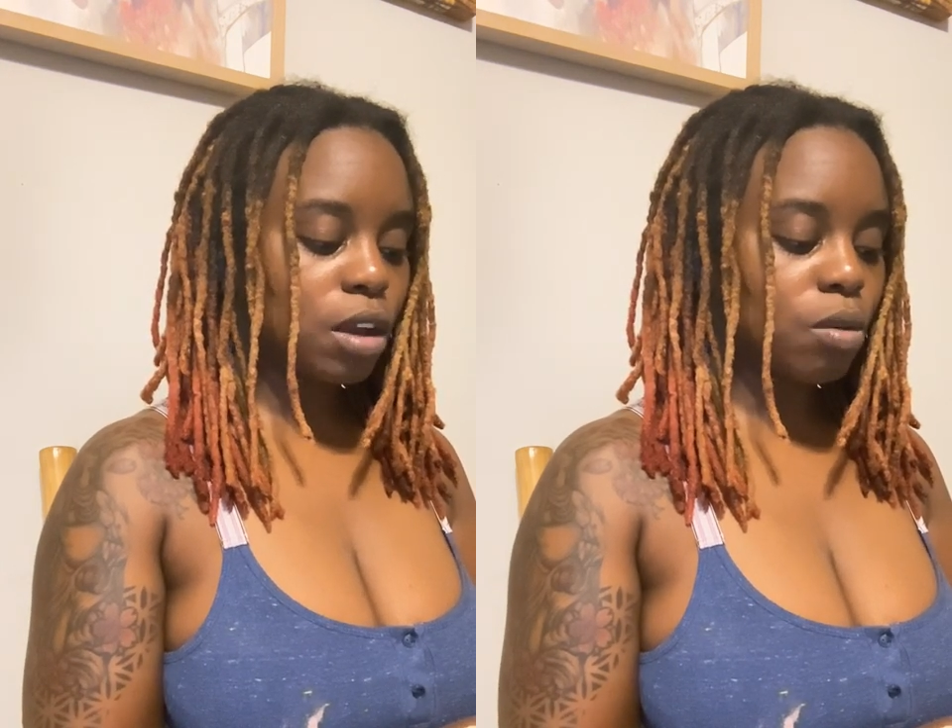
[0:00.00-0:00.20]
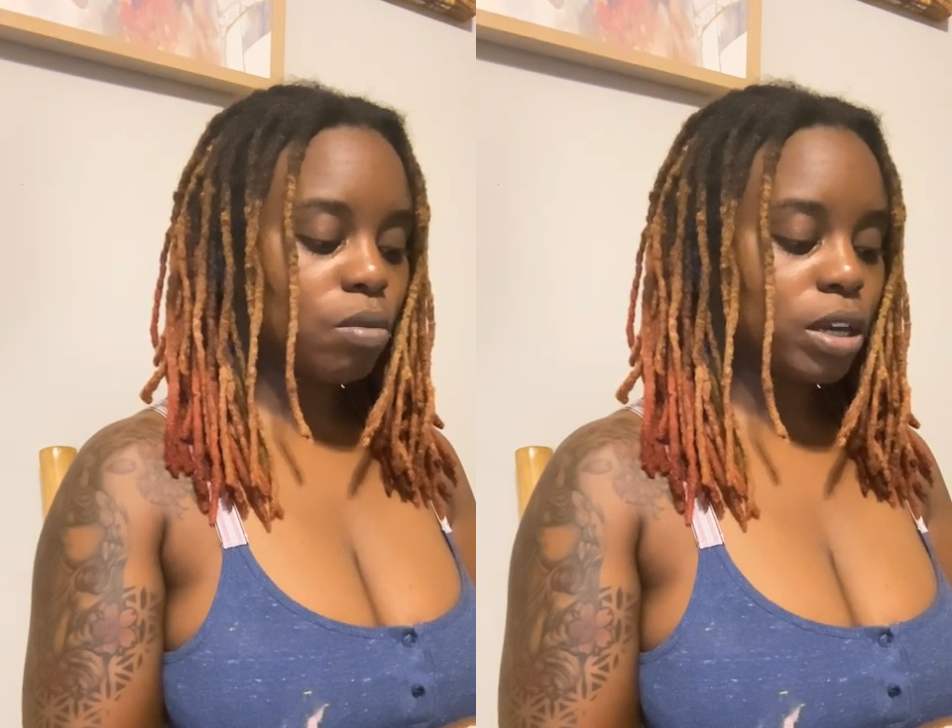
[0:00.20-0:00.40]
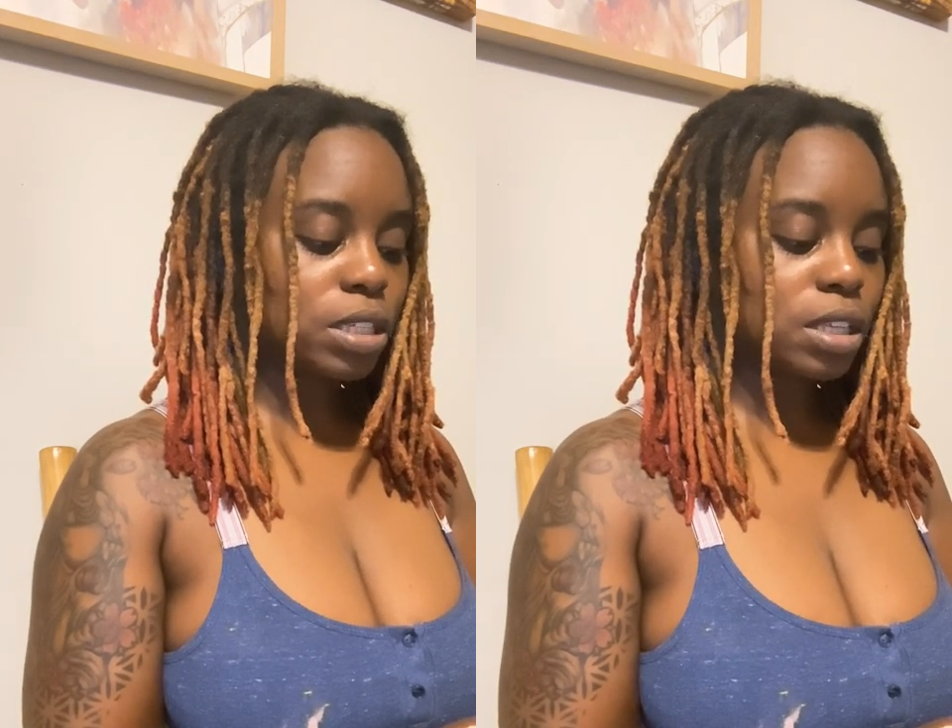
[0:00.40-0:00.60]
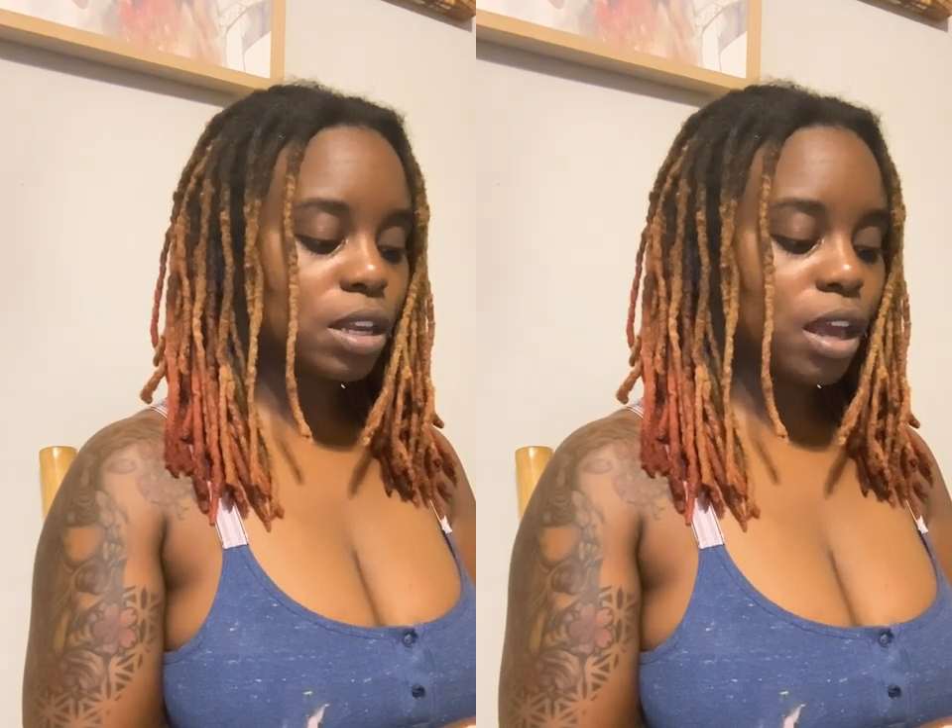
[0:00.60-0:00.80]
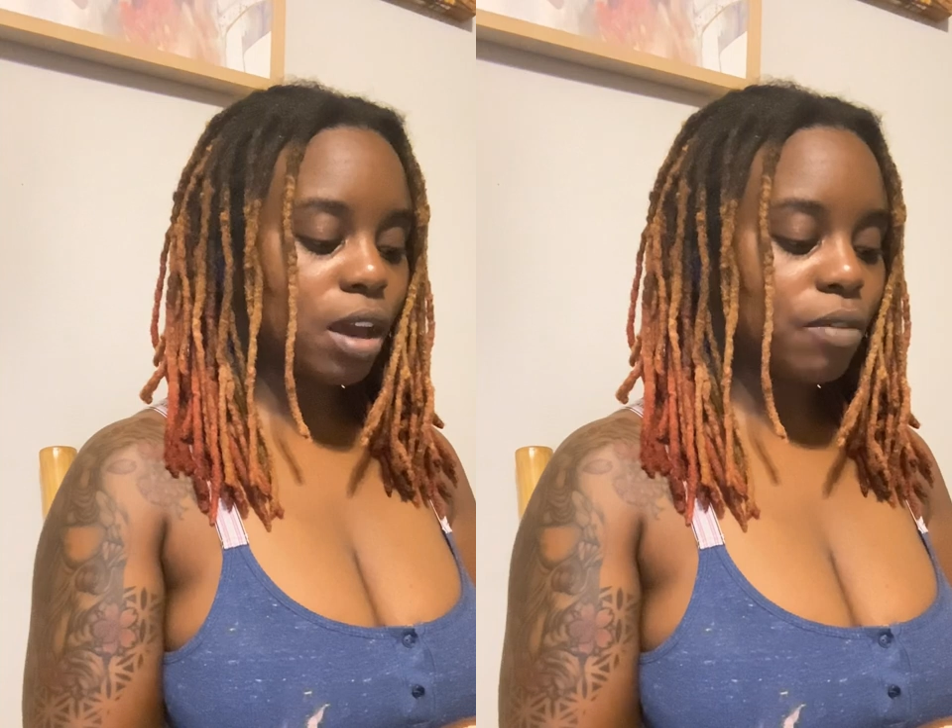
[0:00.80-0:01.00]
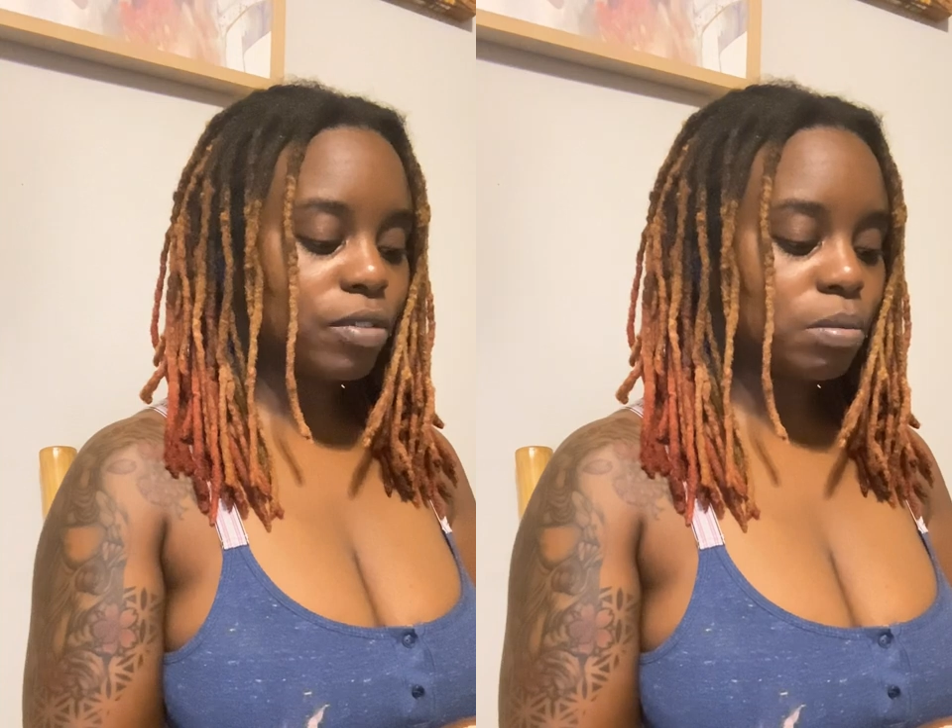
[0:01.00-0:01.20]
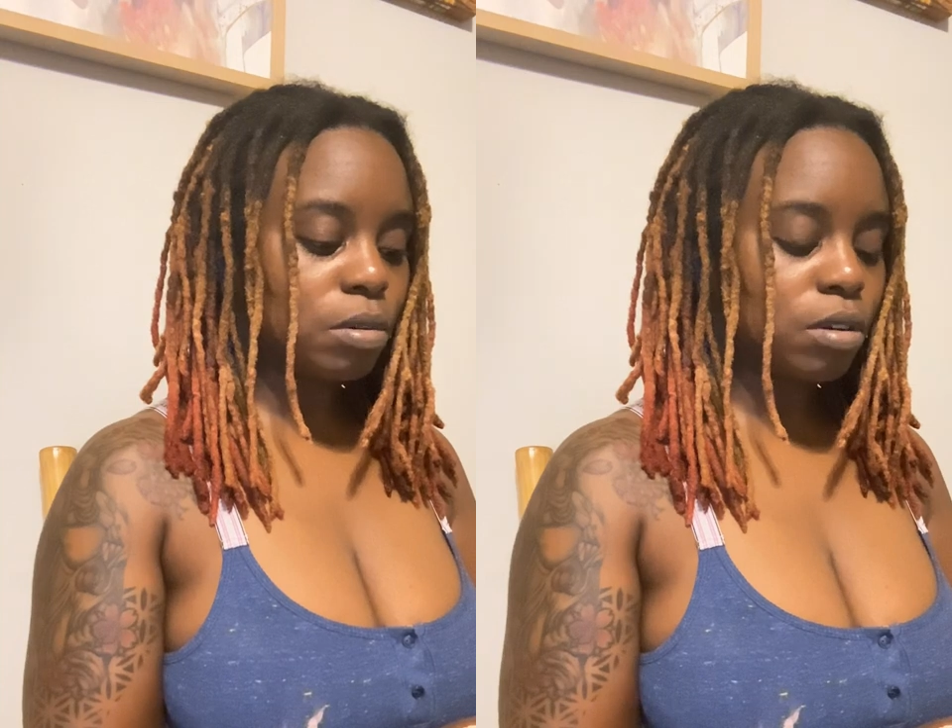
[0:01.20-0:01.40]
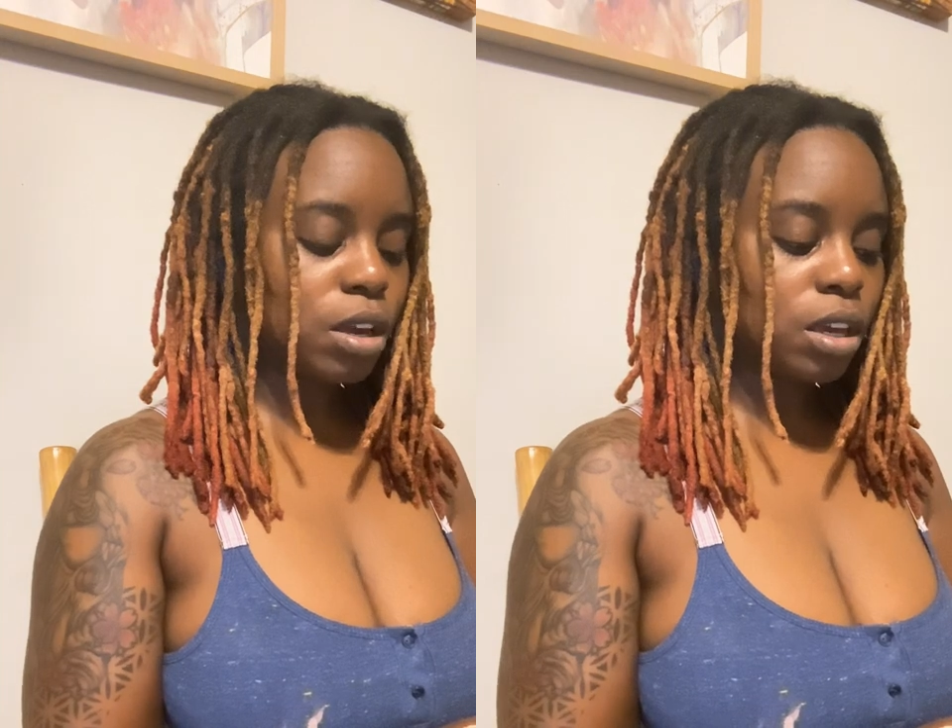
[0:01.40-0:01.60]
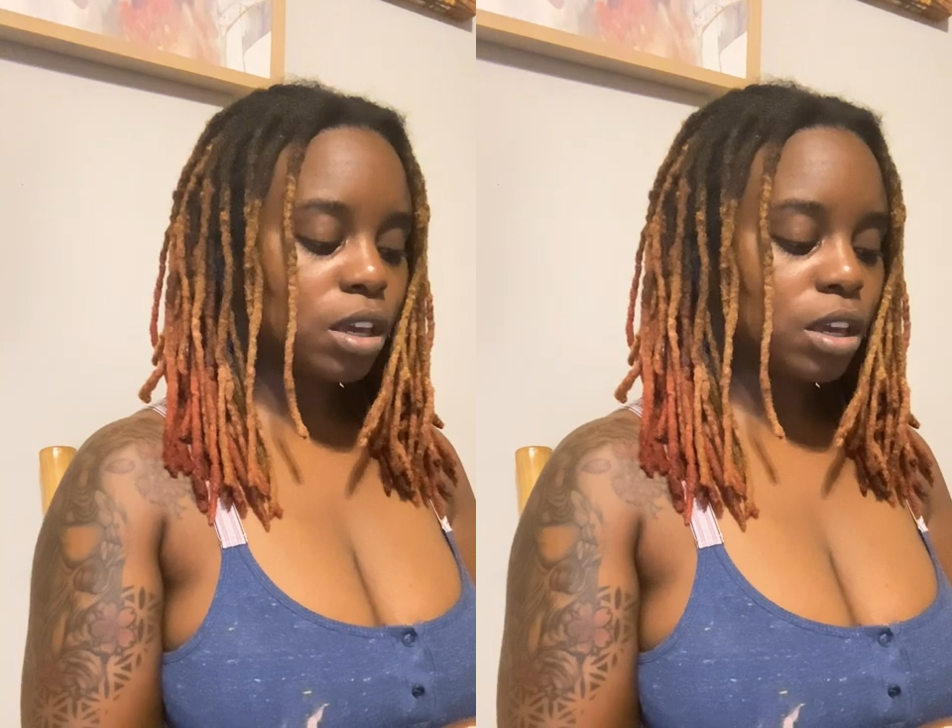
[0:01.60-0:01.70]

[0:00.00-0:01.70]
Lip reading: or what is inevitable